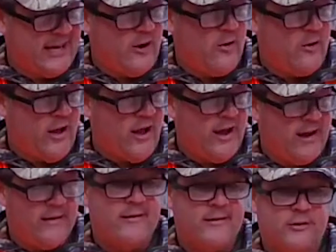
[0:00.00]
that old
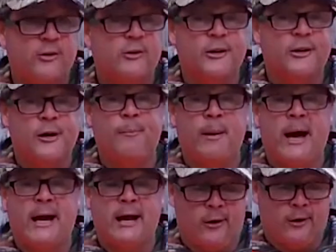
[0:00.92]
gator should come
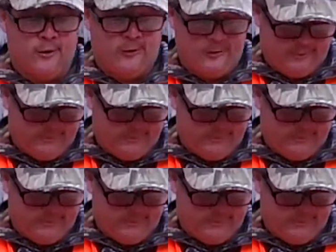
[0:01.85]
back along.